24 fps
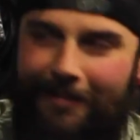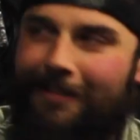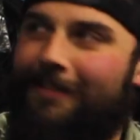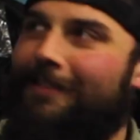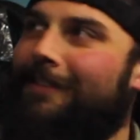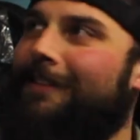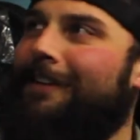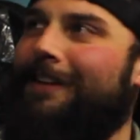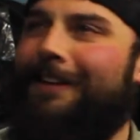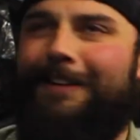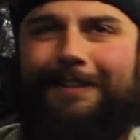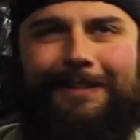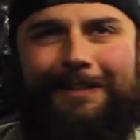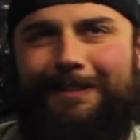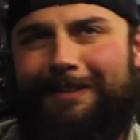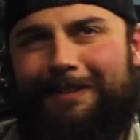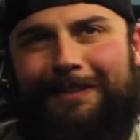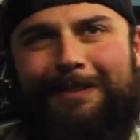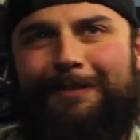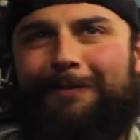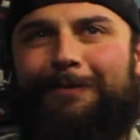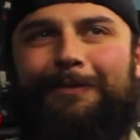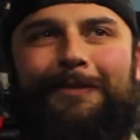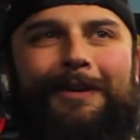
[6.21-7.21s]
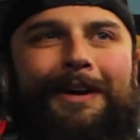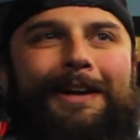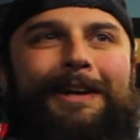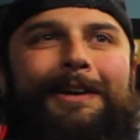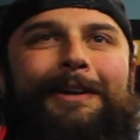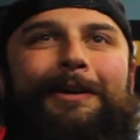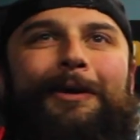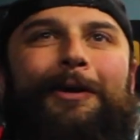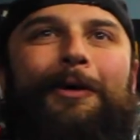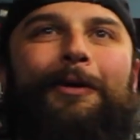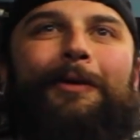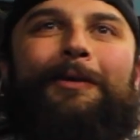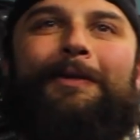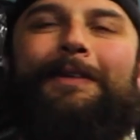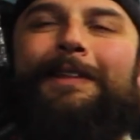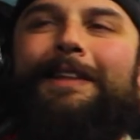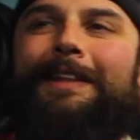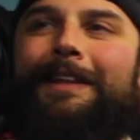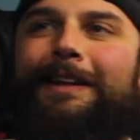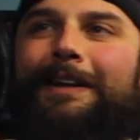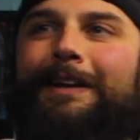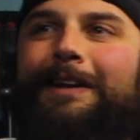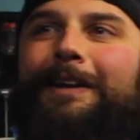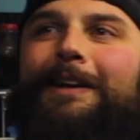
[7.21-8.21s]
I'm like, I fucking know.
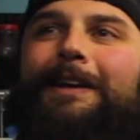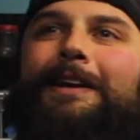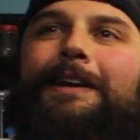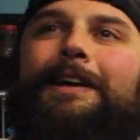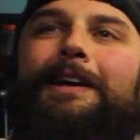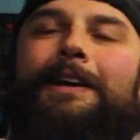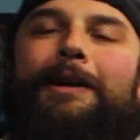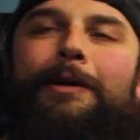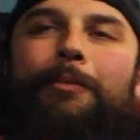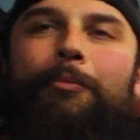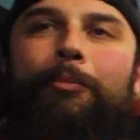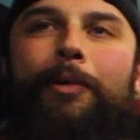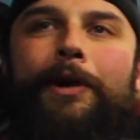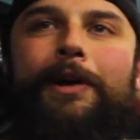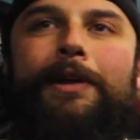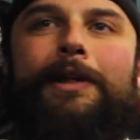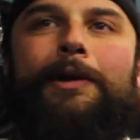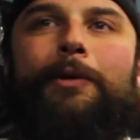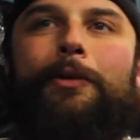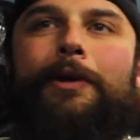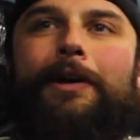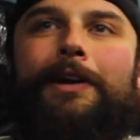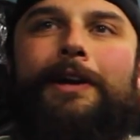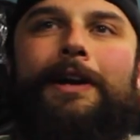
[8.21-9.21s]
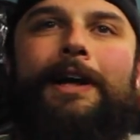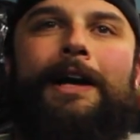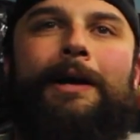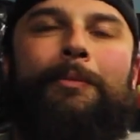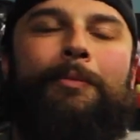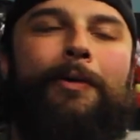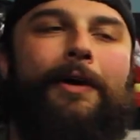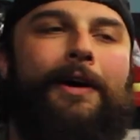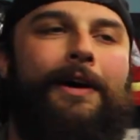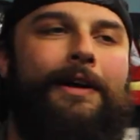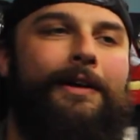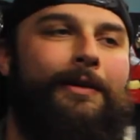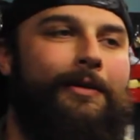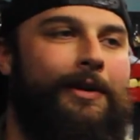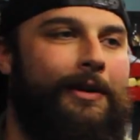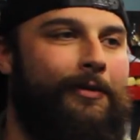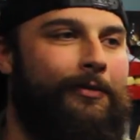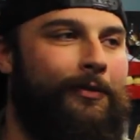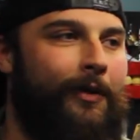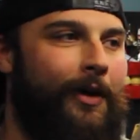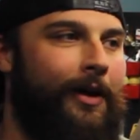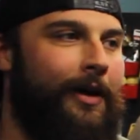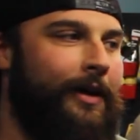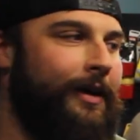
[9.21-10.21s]
I can barely work an iPod. I'm like,
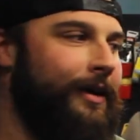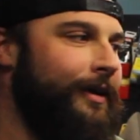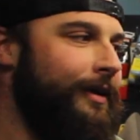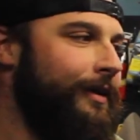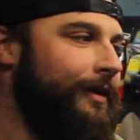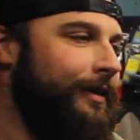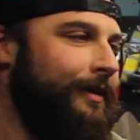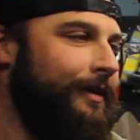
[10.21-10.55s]
fuck.